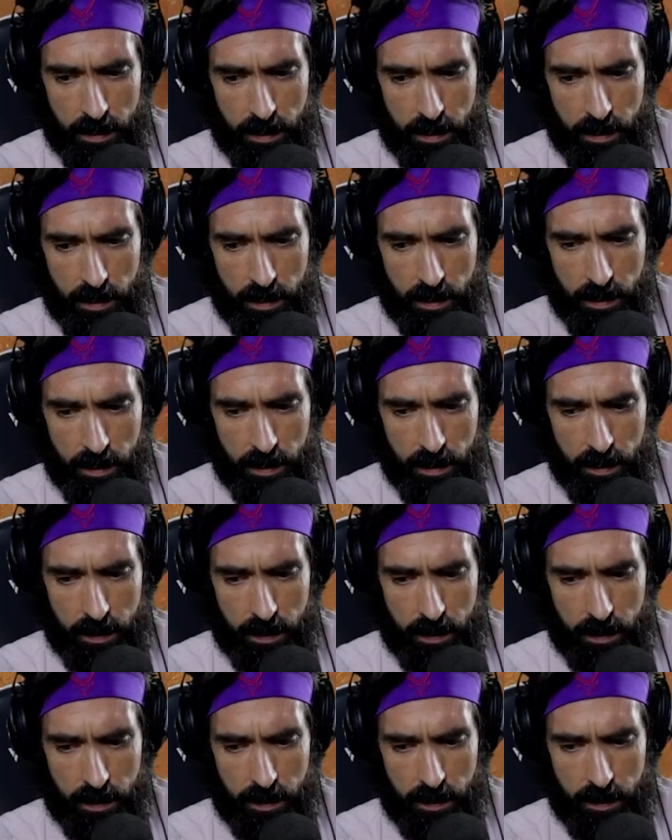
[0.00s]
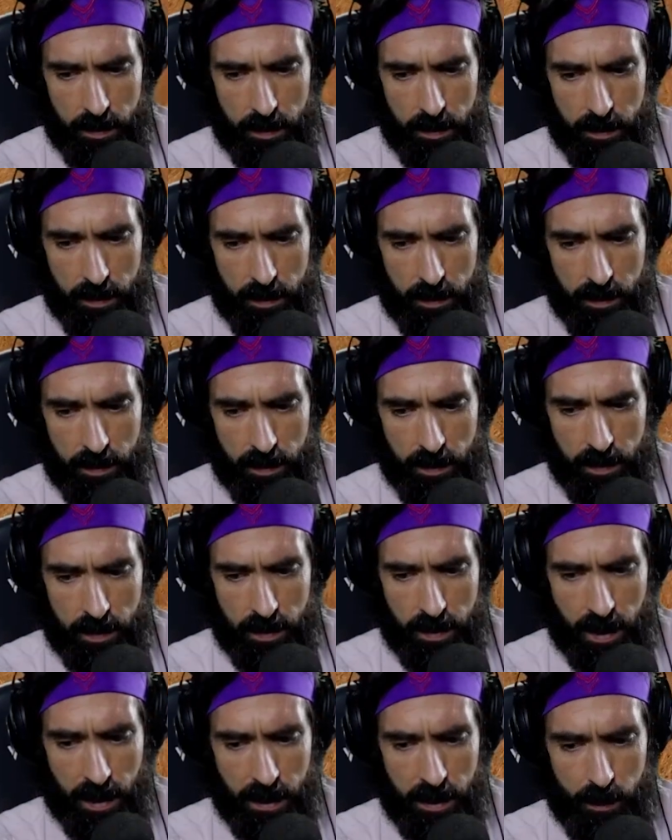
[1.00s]
Dogs.
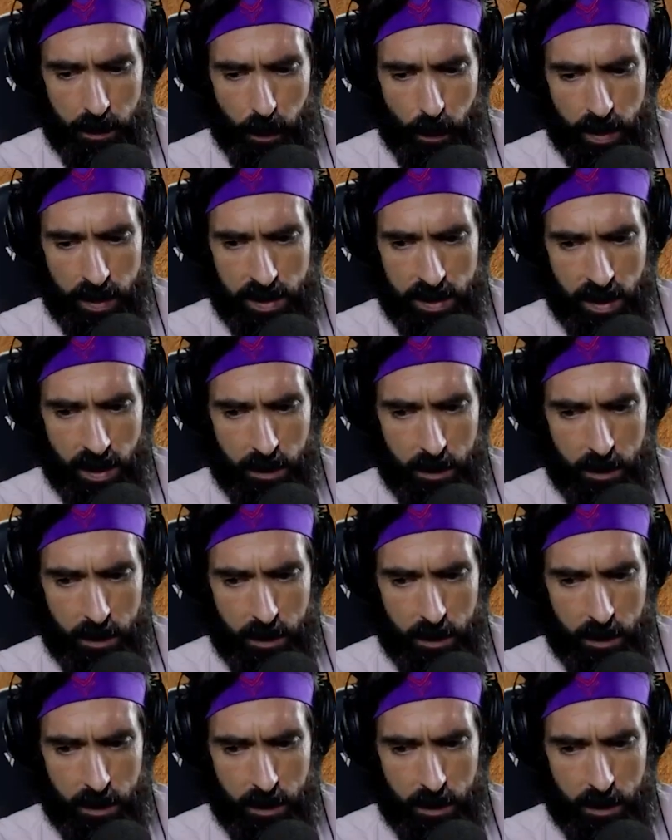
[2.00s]
Thanks for the sub.